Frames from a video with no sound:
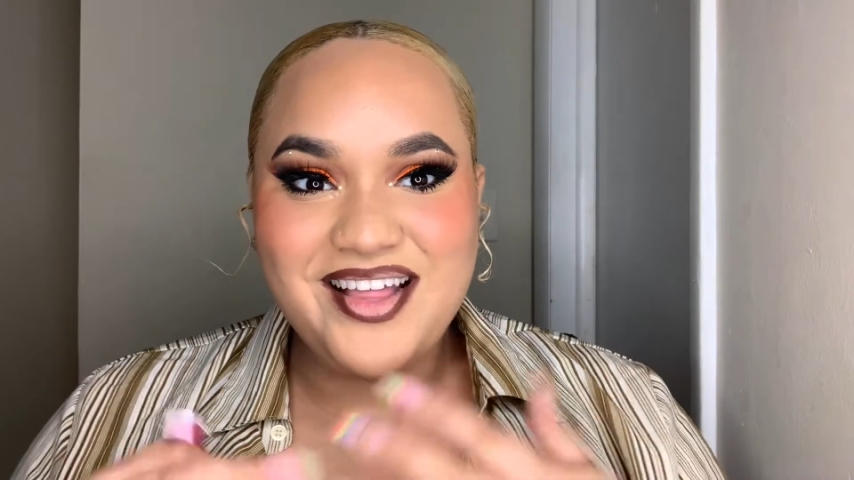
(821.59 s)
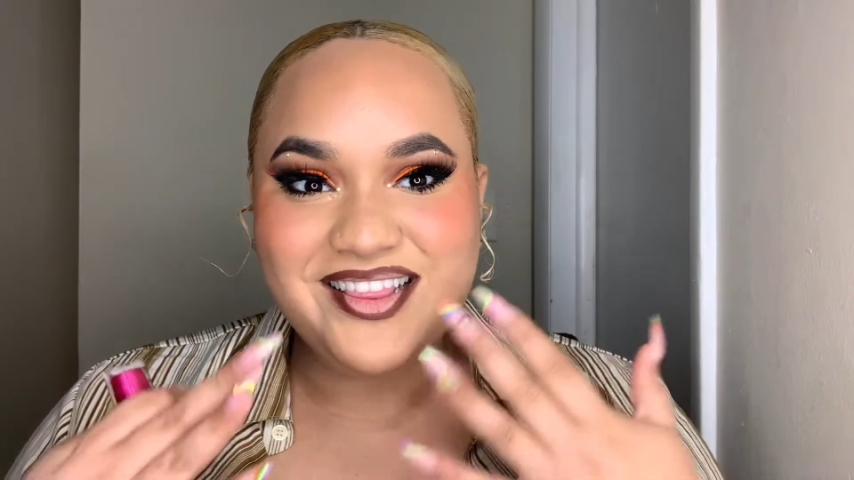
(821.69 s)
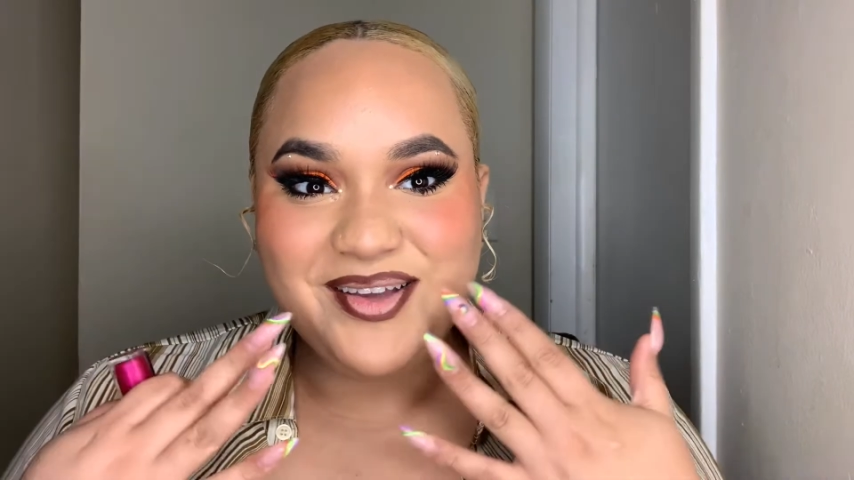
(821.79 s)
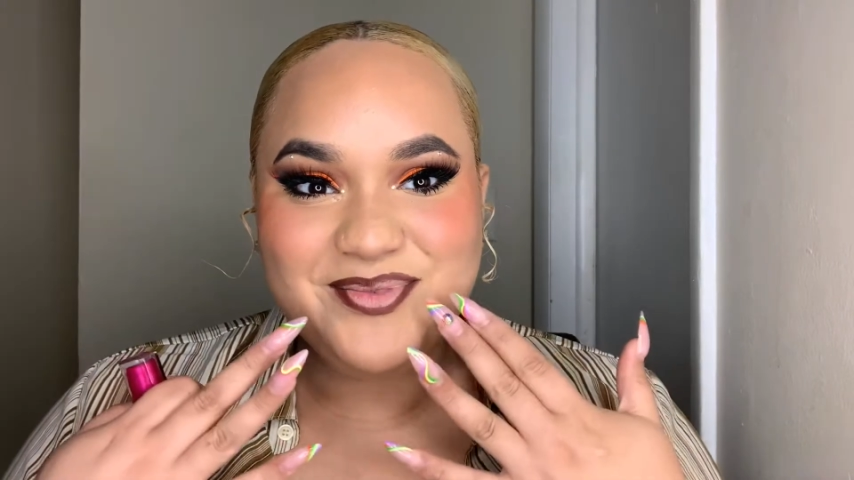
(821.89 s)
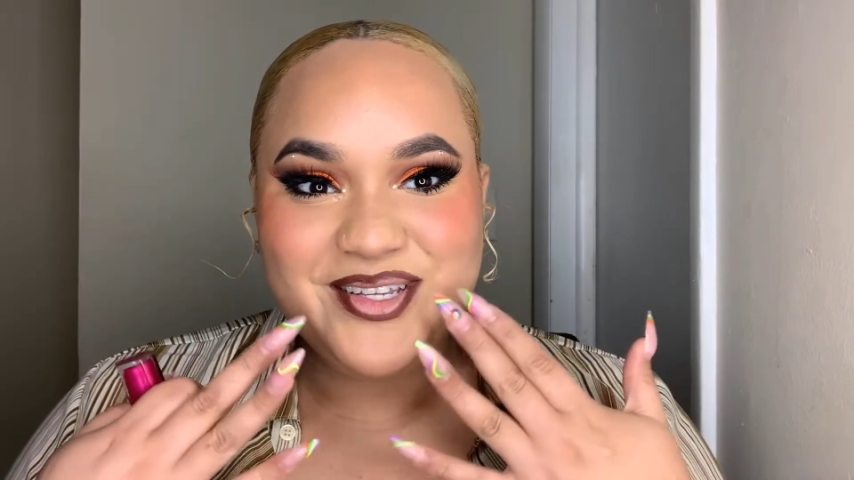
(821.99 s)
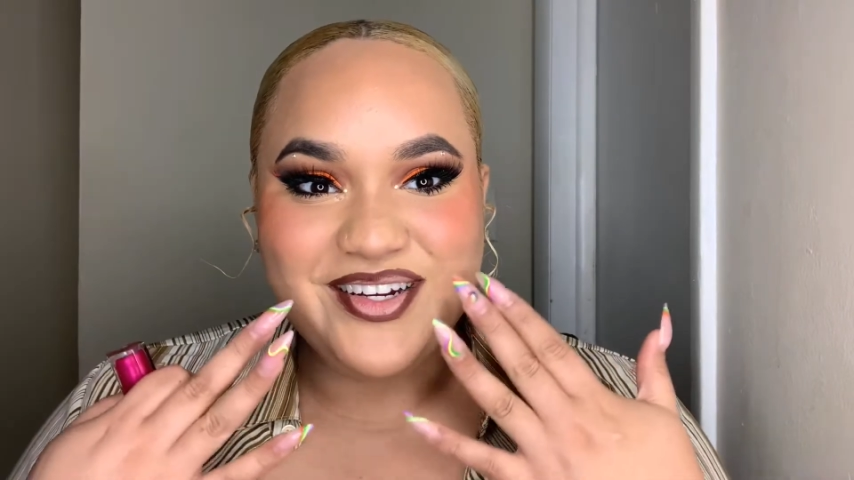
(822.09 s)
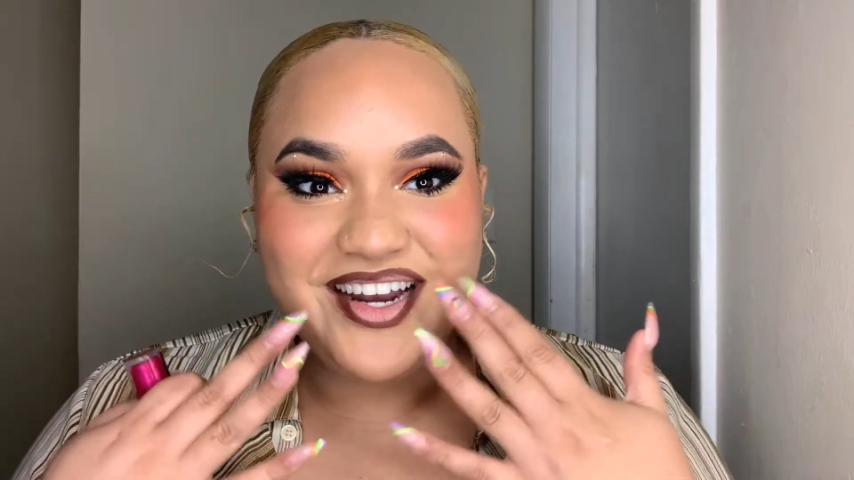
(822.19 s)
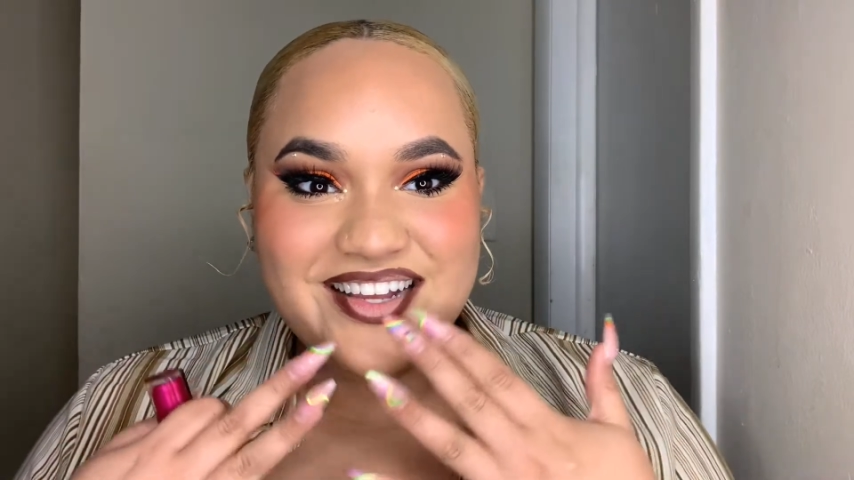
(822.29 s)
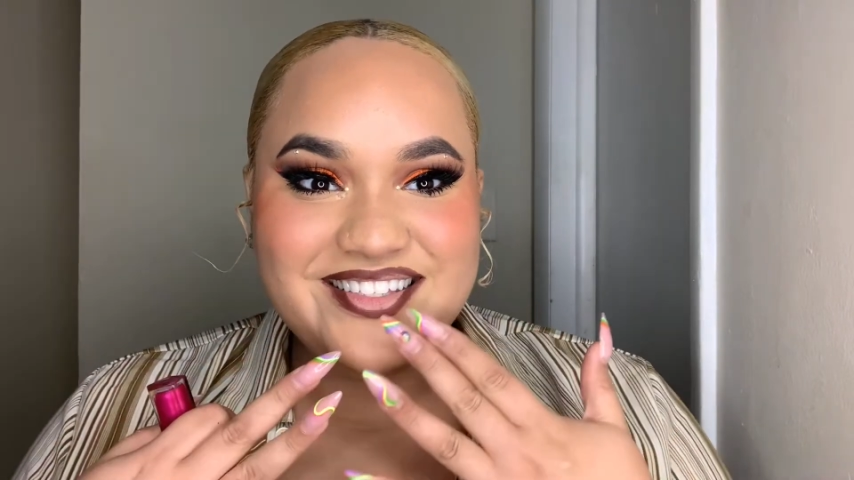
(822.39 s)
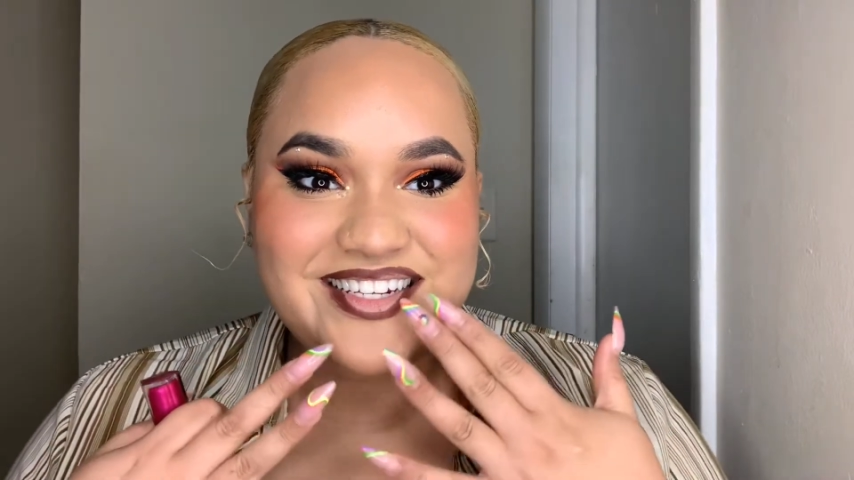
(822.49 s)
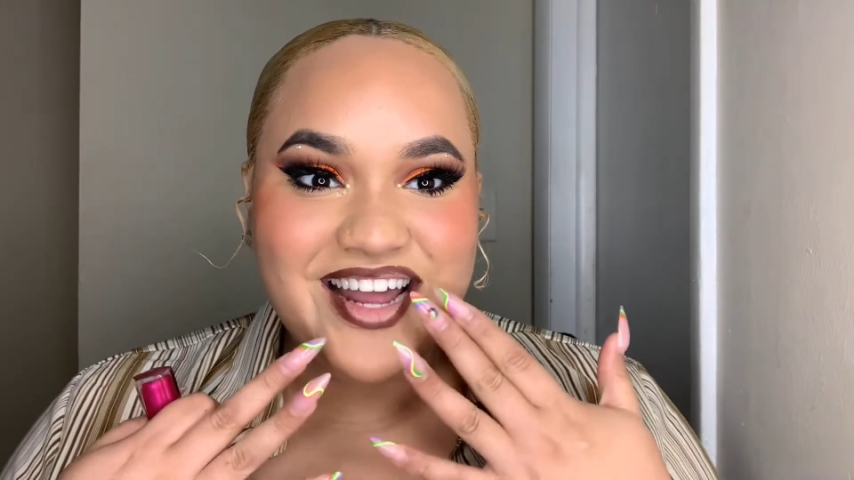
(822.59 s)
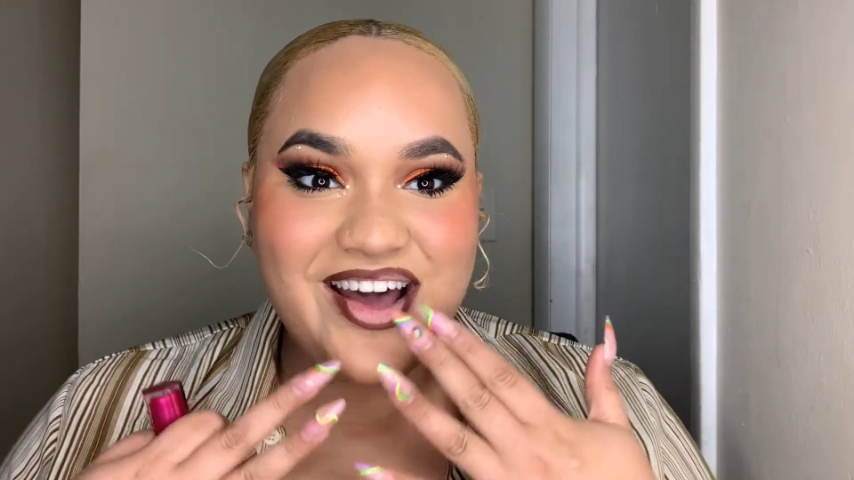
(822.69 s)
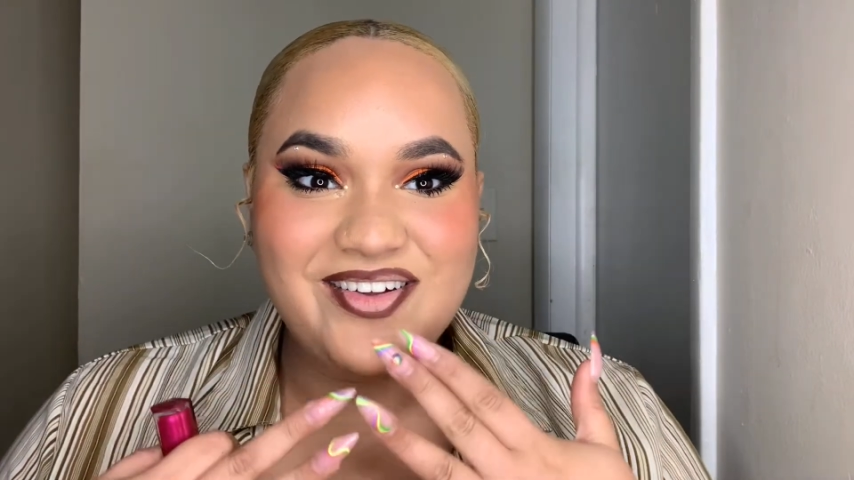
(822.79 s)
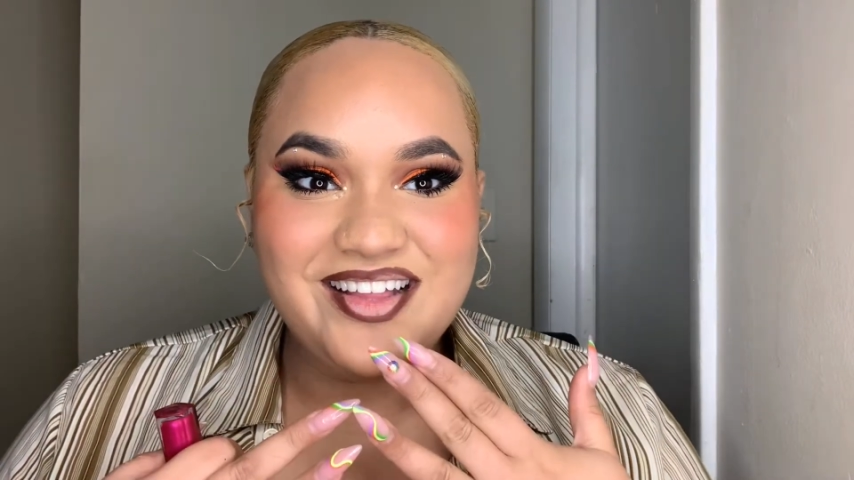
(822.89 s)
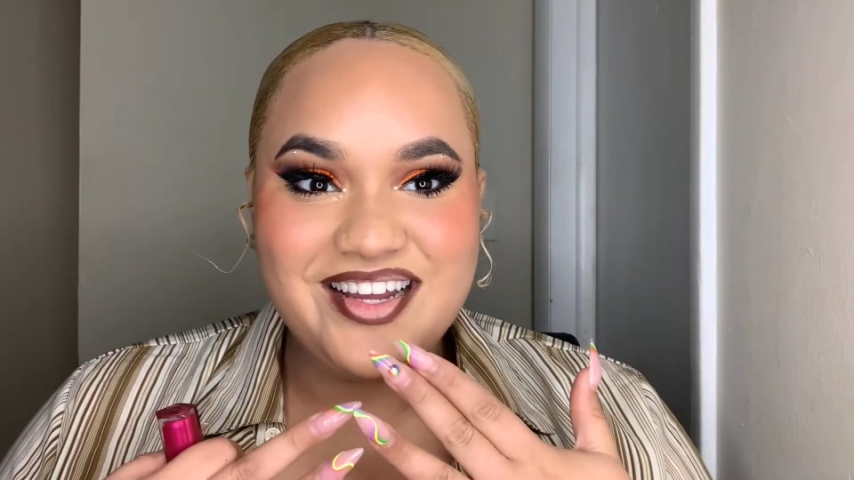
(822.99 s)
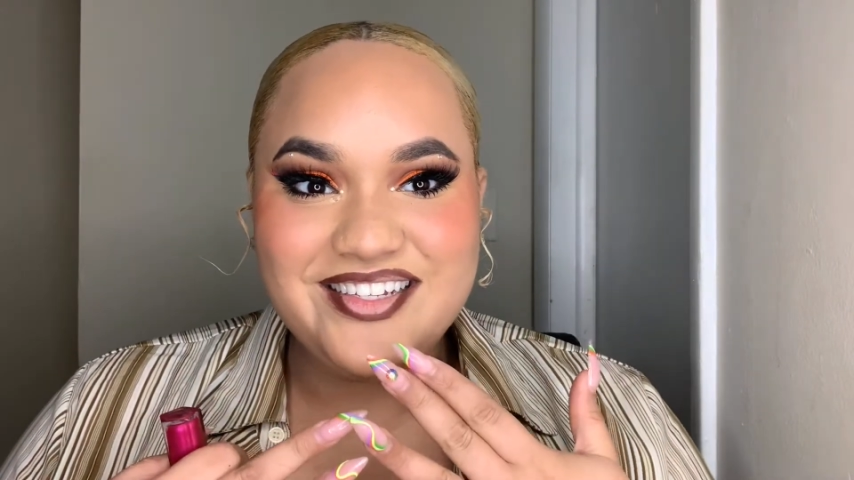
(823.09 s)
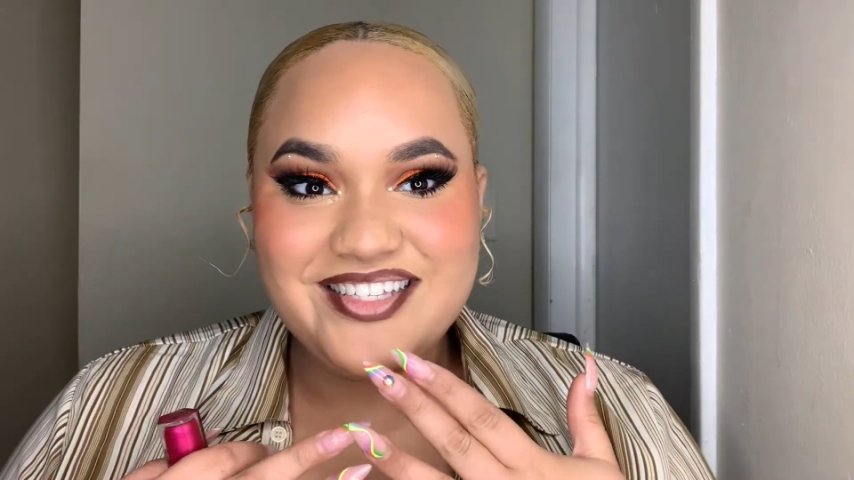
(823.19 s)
lips are nice and outlined,